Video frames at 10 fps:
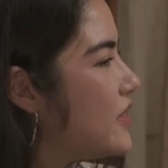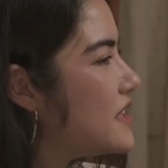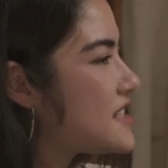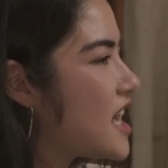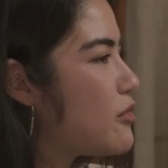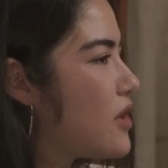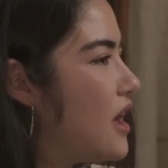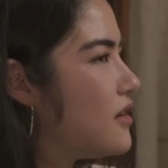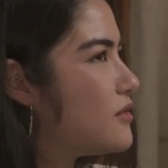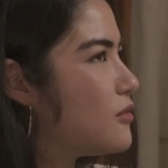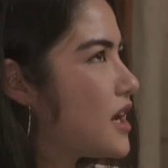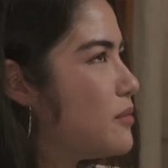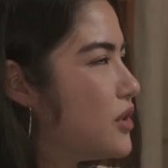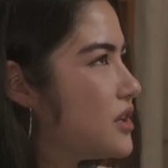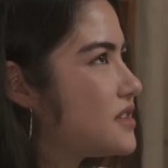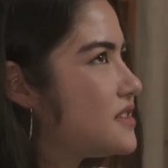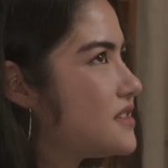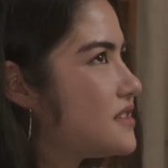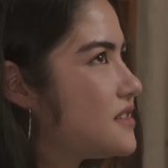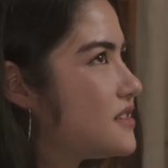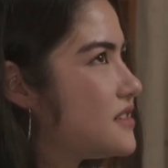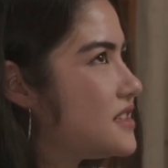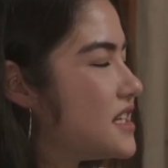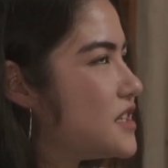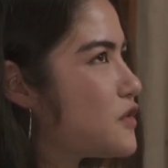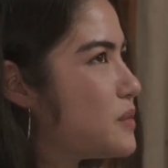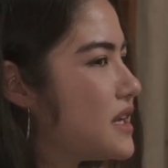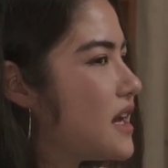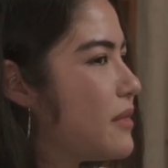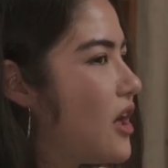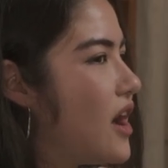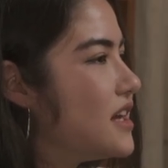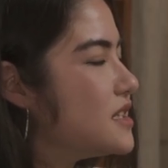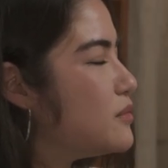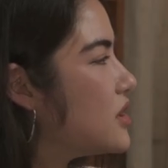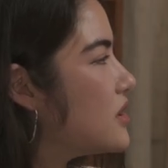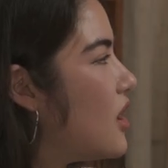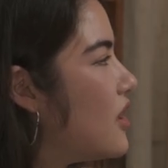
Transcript: This time around, when I booked digs for Midnight Bell, I did book a lot